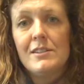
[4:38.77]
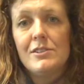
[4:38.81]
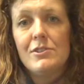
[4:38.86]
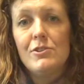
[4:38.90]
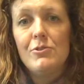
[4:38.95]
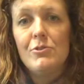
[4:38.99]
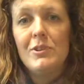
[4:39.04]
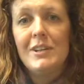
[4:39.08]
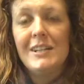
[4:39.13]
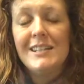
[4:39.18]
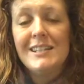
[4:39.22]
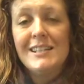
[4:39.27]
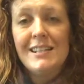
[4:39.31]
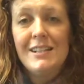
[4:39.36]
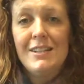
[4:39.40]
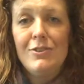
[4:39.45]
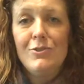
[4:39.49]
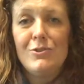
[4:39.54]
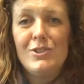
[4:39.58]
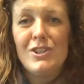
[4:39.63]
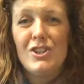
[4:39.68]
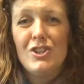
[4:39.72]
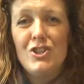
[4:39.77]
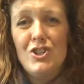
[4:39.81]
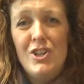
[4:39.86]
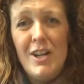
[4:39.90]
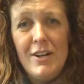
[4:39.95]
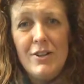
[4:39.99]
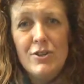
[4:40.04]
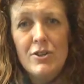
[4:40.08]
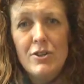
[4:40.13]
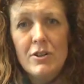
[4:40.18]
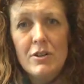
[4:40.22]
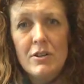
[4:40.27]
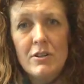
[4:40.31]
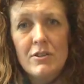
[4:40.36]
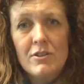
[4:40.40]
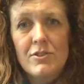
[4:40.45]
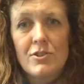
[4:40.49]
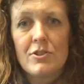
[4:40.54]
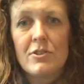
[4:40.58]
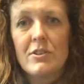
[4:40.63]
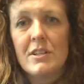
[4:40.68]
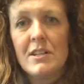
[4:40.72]
to continue to gender
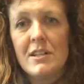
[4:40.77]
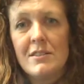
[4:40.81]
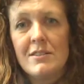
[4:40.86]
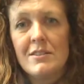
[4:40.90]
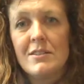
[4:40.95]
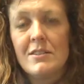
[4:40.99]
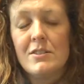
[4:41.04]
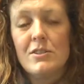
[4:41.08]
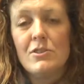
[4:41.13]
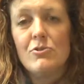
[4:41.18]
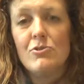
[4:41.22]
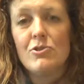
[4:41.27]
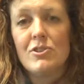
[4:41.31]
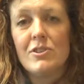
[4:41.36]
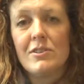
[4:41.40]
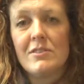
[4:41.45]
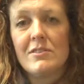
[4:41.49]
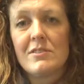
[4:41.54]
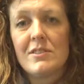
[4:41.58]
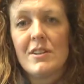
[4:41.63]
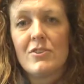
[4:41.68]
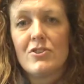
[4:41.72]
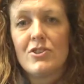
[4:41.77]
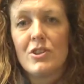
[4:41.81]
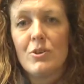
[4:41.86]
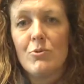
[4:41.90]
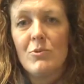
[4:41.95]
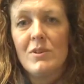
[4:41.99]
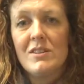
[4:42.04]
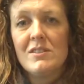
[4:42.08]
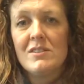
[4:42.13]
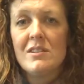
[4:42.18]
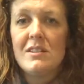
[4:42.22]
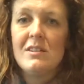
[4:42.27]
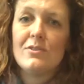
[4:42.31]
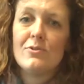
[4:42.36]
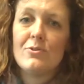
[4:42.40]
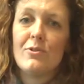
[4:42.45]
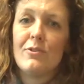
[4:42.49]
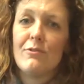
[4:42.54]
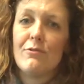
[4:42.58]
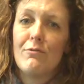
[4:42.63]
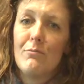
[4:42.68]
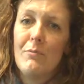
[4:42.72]
certain institutions such that we see
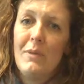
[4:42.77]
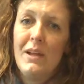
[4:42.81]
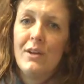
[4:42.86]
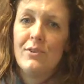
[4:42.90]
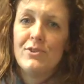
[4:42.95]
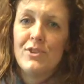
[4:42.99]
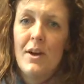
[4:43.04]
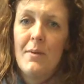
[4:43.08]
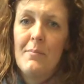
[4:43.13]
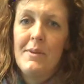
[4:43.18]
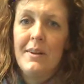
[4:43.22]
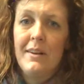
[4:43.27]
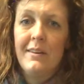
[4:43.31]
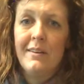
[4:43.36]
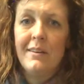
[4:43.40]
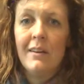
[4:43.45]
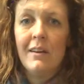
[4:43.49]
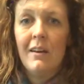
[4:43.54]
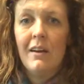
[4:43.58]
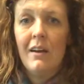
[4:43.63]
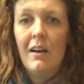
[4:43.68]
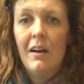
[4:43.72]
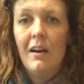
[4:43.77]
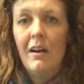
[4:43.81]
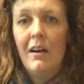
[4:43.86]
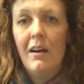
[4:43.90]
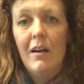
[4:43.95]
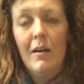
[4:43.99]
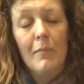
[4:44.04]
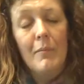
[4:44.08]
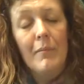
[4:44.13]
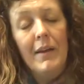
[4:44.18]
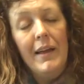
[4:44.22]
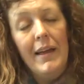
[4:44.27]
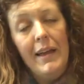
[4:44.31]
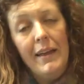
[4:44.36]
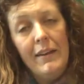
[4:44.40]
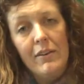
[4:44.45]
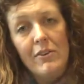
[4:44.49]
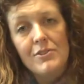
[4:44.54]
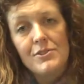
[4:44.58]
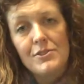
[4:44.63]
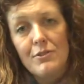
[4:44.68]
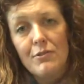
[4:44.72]
sort of male-dominant
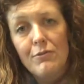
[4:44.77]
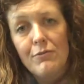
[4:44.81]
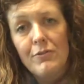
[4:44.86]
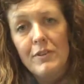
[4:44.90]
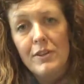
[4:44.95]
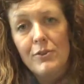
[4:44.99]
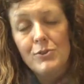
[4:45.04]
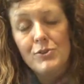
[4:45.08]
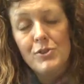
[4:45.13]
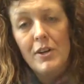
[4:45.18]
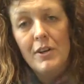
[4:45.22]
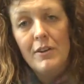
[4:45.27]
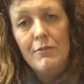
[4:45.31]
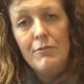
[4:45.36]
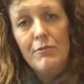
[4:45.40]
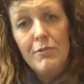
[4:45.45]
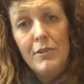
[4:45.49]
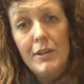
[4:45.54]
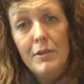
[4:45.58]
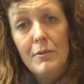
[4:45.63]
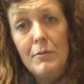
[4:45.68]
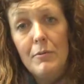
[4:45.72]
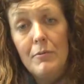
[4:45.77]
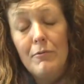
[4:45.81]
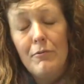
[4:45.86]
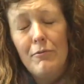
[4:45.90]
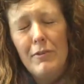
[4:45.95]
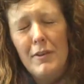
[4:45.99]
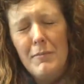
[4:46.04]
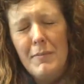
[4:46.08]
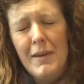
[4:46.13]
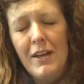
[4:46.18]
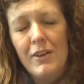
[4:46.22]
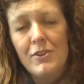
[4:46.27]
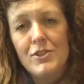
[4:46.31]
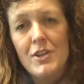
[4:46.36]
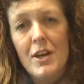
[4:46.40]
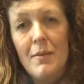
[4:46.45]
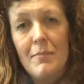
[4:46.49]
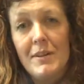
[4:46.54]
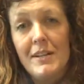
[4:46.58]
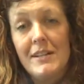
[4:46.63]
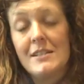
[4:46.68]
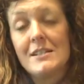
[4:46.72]
and also
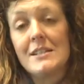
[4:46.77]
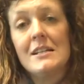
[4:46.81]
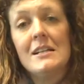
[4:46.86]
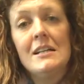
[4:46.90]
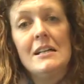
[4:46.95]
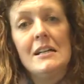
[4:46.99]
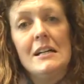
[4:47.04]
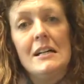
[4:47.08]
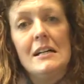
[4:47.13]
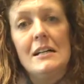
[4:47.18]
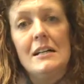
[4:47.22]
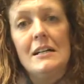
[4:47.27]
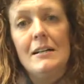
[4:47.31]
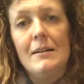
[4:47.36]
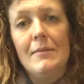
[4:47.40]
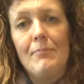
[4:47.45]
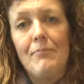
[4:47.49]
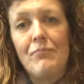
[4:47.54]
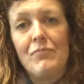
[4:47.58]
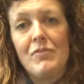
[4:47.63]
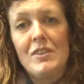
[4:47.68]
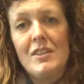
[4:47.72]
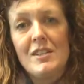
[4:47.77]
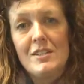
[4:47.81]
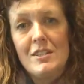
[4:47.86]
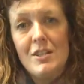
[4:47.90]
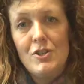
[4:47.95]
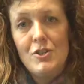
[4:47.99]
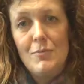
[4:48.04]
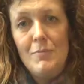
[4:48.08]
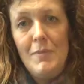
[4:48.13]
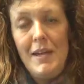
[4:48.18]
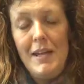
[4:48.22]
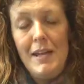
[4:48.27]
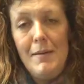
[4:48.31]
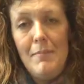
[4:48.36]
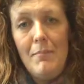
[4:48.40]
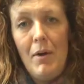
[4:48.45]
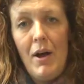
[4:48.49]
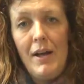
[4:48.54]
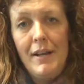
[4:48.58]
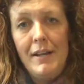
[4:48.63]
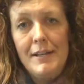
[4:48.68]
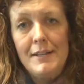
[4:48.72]
female-dominant decision-making
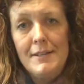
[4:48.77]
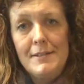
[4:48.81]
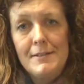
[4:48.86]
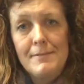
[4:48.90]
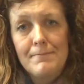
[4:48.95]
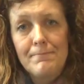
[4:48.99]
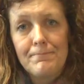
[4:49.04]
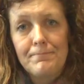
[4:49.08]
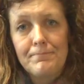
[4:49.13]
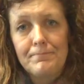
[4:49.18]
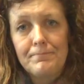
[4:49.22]
bodies.